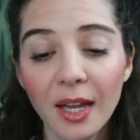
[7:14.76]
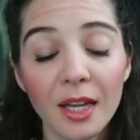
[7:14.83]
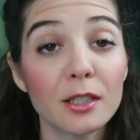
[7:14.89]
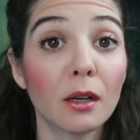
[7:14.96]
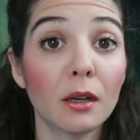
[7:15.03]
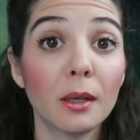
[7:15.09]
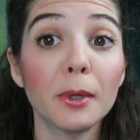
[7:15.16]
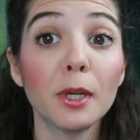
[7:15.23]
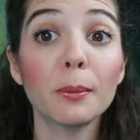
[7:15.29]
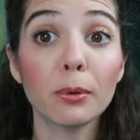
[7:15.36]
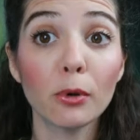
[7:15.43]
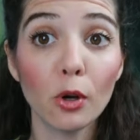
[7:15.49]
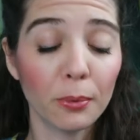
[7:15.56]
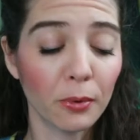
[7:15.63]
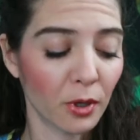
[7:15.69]
is going to be
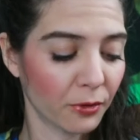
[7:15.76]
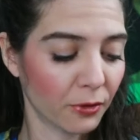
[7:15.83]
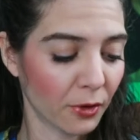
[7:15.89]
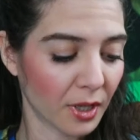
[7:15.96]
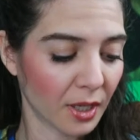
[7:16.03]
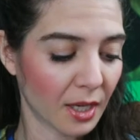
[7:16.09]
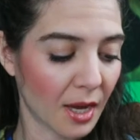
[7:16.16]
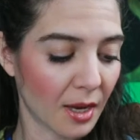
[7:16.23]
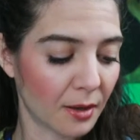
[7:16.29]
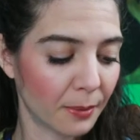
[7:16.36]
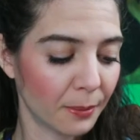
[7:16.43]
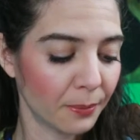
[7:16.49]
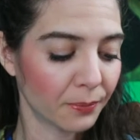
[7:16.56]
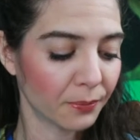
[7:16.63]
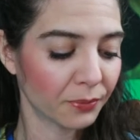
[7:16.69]
appropriate for the
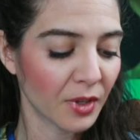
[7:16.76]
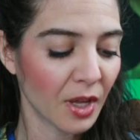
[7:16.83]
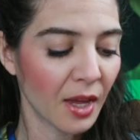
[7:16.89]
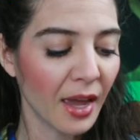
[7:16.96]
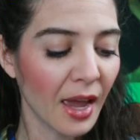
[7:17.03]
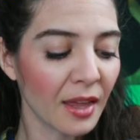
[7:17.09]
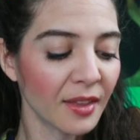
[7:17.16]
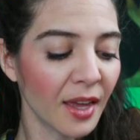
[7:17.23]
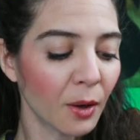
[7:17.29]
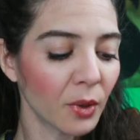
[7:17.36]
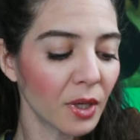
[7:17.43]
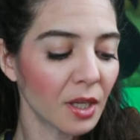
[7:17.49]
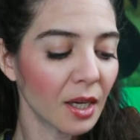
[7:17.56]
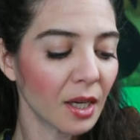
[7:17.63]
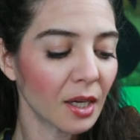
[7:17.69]
kitten. And then
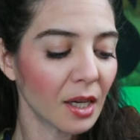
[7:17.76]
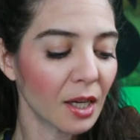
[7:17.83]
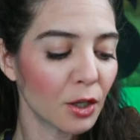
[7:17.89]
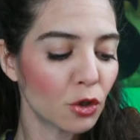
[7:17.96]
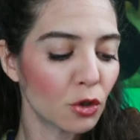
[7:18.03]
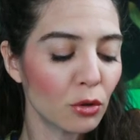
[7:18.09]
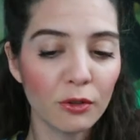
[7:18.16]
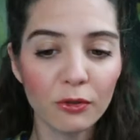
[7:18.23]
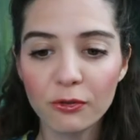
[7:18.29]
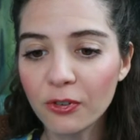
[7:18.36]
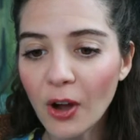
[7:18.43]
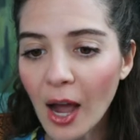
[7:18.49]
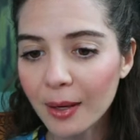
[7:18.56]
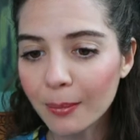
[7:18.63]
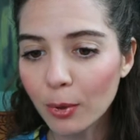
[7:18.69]
we get into the
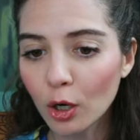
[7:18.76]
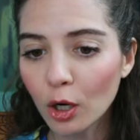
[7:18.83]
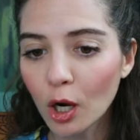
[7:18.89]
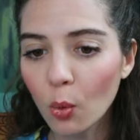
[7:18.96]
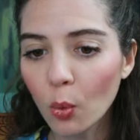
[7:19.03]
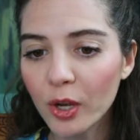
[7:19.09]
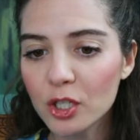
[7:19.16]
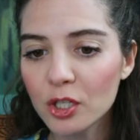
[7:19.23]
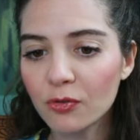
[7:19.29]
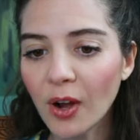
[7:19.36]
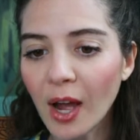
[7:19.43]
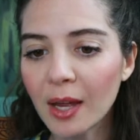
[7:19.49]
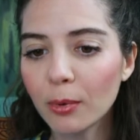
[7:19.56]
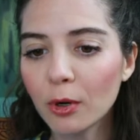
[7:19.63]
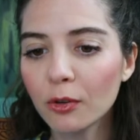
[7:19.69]
fiber, which
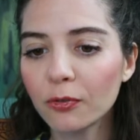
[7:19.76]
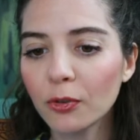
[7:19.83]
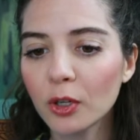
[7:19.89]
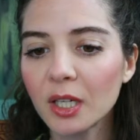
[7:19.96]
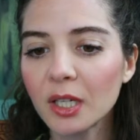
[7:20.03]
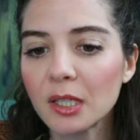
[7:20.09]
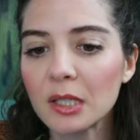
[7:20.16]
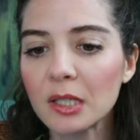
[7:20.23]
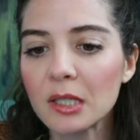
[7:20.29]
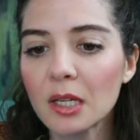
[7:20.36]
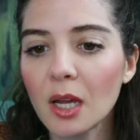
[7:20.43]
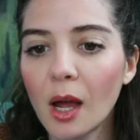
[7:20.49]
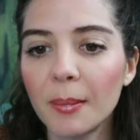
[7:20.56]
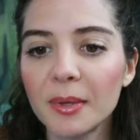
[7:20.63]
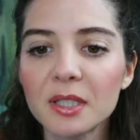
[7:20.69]
fiber for
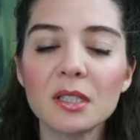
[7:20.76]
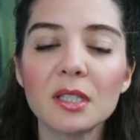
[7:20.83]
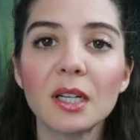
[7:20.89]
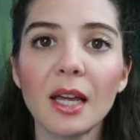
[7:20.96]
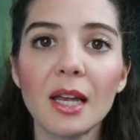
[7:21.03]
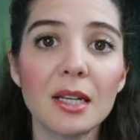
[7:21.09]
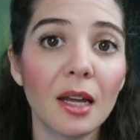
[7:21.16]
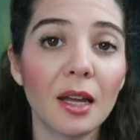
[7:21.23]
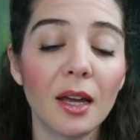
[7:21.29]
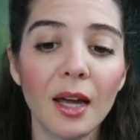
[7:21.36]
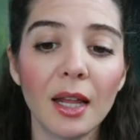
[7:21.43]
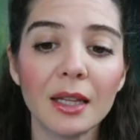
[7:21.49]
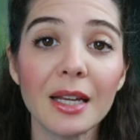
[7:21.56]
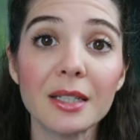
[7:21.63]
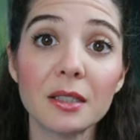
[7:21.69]
kittens, um, it's listing at,
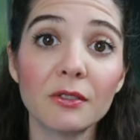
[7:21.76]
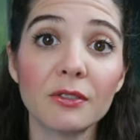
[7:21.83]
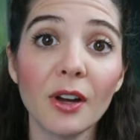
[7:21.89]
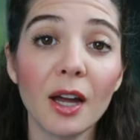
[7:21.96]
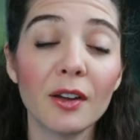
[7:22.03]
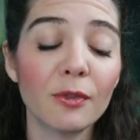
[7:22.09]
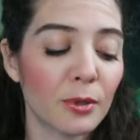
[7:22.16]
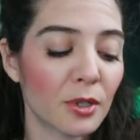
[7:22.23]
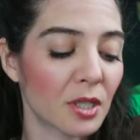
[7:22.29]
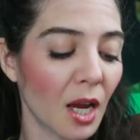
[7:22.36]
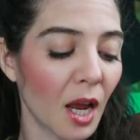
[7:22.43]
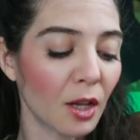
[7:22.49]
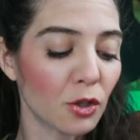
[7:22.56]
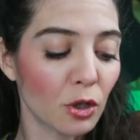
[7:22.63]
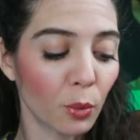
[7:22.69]
at less than five
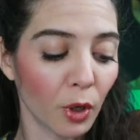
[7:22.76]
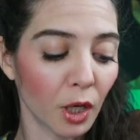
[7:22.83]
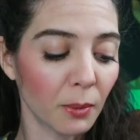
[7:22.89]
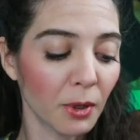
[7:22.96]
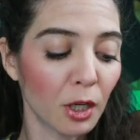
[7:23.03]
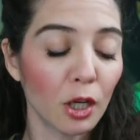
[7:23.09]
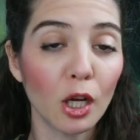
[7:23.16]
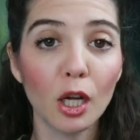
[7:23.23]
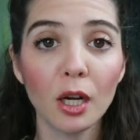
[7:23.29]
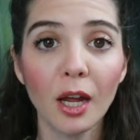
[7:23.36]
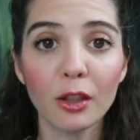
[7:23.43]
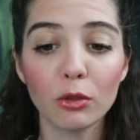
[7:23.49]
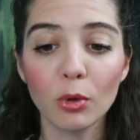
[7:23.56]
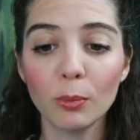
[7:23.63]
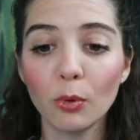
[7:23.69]
percent, so we're going to be good
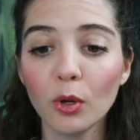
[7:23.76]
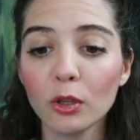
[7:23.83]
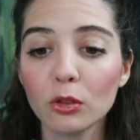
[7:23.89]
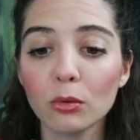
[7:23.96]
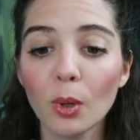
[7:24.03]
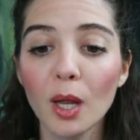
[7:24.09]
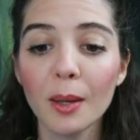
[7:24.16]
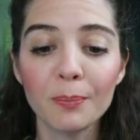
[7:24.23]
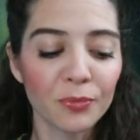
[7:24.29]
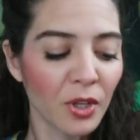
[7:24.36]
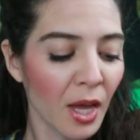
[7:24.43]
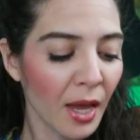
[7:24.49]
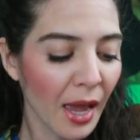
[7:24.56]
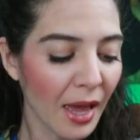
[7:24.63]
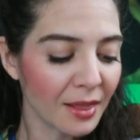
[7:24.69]
at three point three,
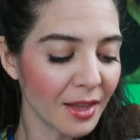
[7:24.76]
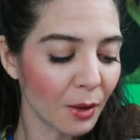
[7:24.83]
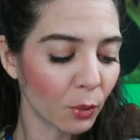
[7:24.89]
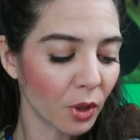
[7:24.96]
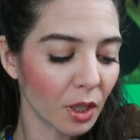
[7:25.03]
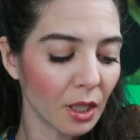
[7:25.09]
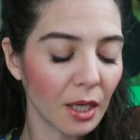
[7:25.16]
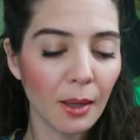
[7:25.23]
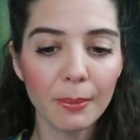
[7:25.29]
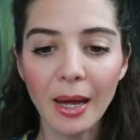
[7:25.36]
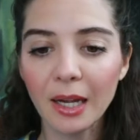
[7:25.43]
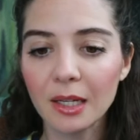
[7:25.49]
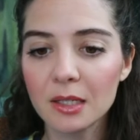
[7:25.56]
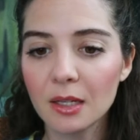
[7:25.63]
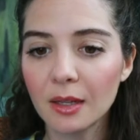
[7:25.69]
and then we're going to get
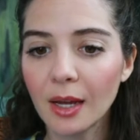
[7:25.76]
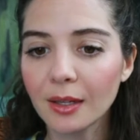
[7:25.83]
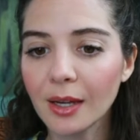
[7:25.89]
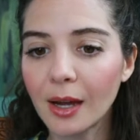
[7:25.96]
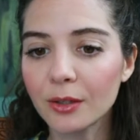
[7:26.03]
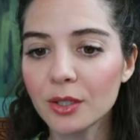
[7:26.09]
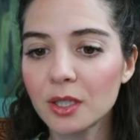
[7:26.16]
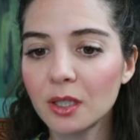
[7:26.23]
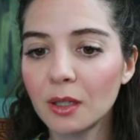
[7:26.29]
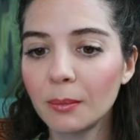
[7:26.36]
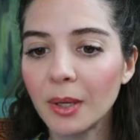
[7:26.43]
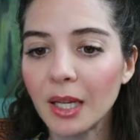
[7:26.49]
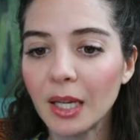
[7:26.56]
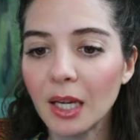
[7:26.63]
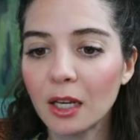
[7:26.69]
back into that
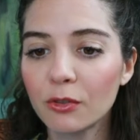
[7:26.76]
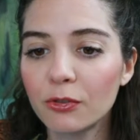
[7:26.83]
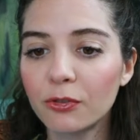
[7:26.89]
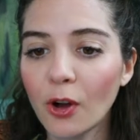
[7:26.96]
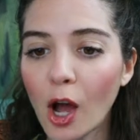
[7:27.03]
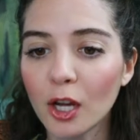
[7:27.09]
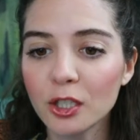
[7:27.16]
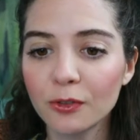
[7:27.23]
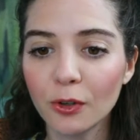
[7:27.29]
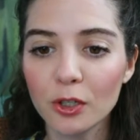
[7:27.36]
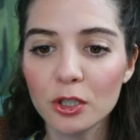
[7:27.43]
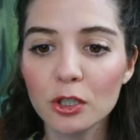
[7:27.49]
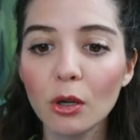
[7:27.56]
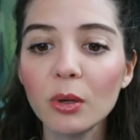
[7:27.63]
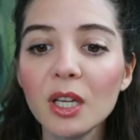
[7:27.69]
calcium and
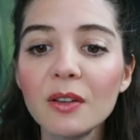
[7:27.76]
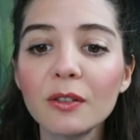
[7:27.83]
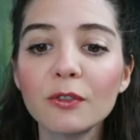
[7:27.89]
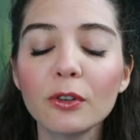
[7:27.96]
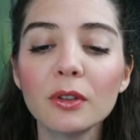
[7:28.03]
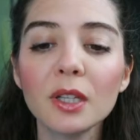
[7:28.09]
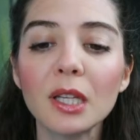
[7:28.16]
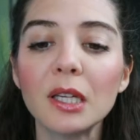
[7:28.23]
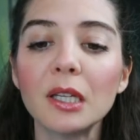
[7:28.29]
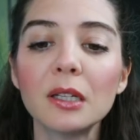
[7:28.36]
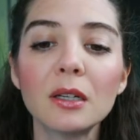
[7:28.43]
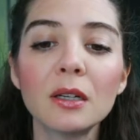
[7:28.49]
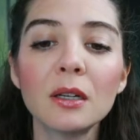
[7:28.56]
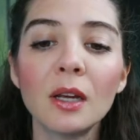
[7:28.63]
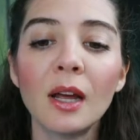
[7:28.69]
phosphorus. So even for the
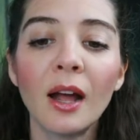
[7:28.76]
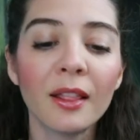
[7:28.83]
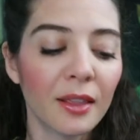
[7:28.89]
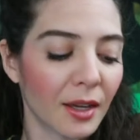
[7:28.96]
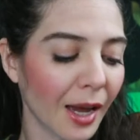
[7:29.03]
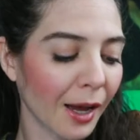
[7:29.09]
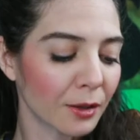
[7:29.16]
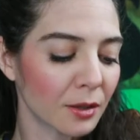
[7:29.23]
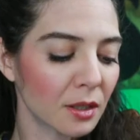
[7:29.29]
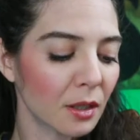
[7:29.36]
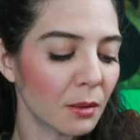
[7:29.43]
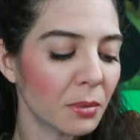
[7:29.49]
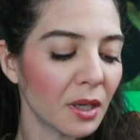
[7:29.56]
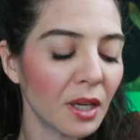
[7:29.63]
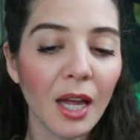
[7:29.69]
kitten, the
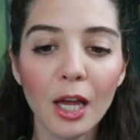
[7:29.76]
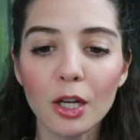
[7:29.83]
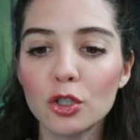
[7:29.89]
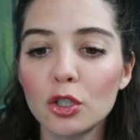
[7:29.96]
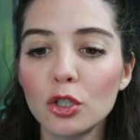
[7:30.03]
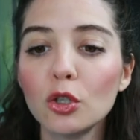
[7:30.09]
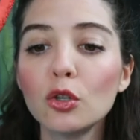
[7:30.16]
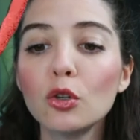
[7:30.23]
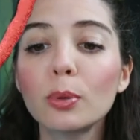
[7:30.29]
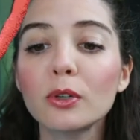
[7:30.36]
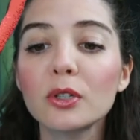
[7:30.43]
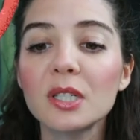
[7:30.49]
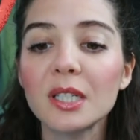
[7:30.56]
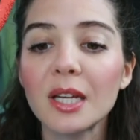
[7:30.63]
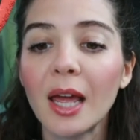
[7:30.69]
calcium being at two
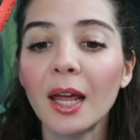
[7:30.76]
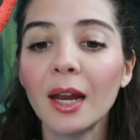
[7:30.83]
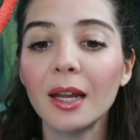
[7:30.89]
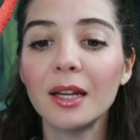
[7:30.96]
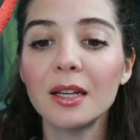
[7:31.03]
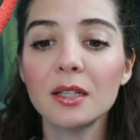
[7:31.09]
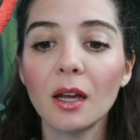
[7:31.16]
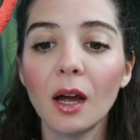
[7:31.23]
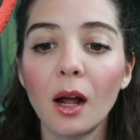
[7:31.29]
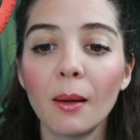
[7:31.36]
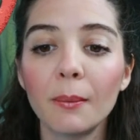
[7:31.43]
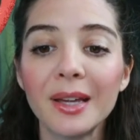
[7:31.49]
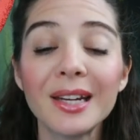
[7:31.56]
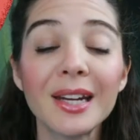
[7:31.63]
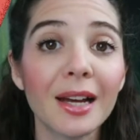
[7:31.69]
percent is
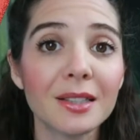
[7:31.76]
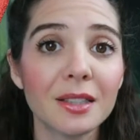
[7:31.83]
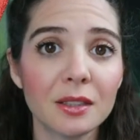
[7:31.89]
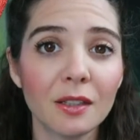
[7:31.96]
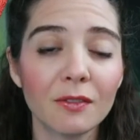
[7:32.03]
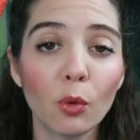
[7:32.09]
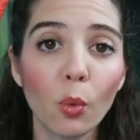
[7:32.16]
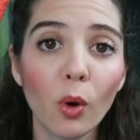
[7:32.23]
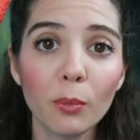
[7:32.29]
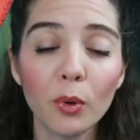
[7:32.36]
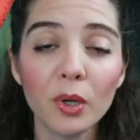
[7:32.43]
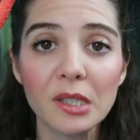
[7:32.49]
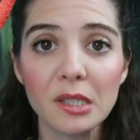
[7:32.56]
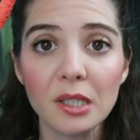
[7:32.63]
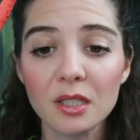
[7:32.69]
um, in excess of the one
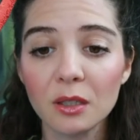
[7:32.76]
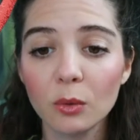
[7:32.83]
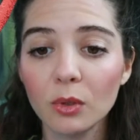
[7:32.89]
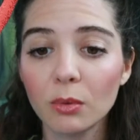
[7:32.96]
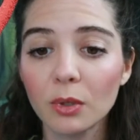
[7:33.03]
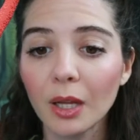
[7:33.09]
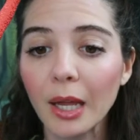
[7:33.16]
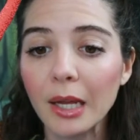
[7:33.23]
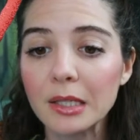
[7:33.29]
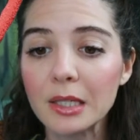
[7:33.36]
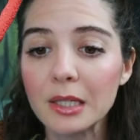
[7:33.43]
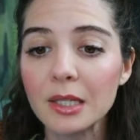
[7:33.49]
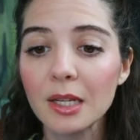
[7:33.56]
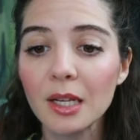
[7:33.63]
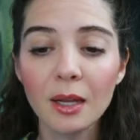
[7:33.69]
point six that we would like
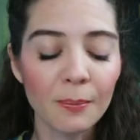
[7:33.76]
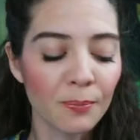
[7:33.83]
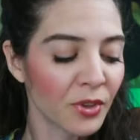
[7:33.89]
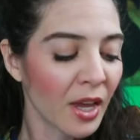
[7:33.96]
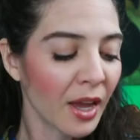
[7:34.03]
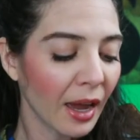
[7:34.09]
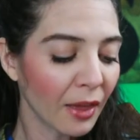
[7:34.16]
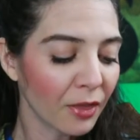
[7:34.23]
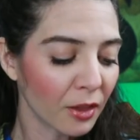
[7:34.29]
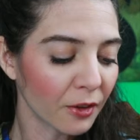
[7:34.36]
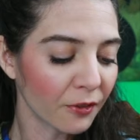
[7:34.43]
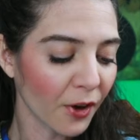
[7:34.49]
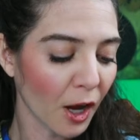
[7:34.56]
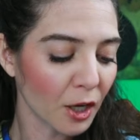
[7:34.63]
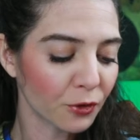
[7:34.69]
to see, and then
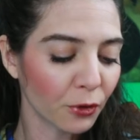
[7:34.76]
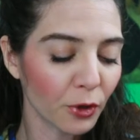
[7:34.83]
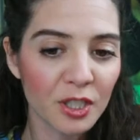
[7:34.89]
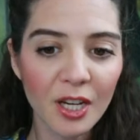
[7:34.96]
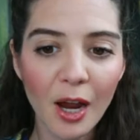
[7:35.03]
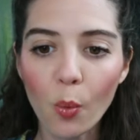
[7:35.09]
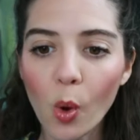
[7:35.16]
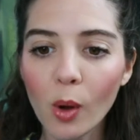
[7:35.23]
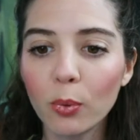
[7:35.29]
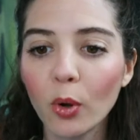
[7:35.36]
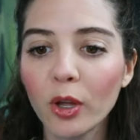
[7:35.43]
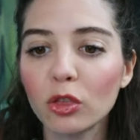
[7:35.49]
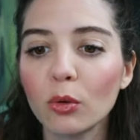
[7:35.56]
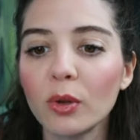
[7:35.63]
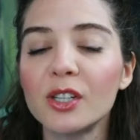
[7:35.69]
the phosphorus at one
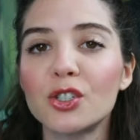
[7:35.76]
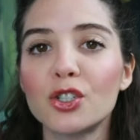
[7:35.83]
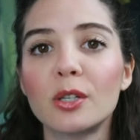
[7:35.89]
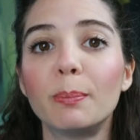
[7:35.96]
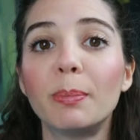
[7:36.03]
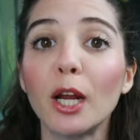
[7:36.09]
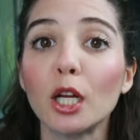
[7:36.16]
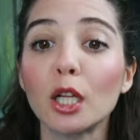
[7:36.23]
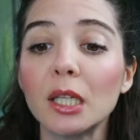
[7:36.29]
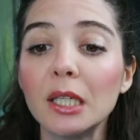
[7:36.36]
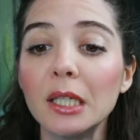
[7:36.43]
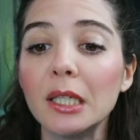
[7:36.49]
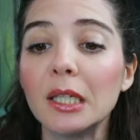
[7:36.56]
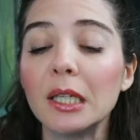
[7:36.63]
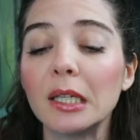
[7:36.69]
point three is just barely
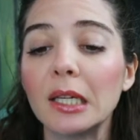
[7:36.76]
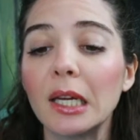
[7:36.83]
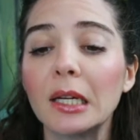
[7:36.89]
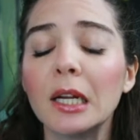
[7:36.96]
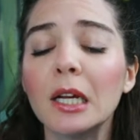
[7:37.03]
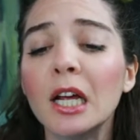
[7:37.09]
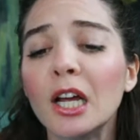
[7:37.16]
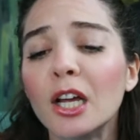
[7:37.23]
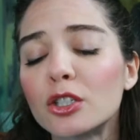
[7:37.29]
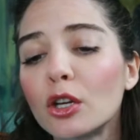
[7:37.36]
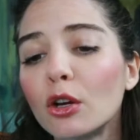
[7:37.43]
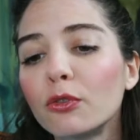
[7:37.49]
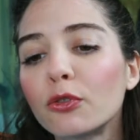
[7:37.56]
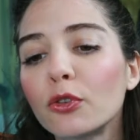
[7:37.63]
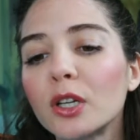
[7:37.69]
eking in.
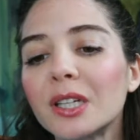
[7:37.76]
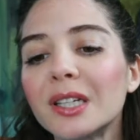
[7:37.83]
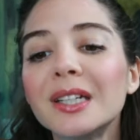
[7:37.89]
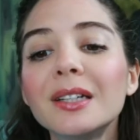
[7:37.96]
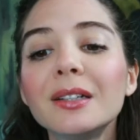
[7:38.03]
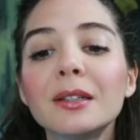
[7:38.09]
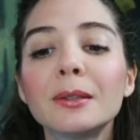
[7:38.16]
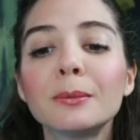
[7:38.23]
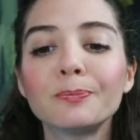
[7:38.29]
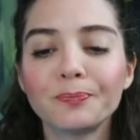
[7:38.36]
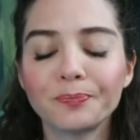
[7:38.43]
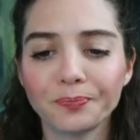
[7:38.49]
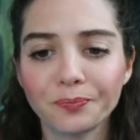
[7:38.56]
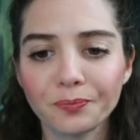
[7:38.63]
So for a kitten,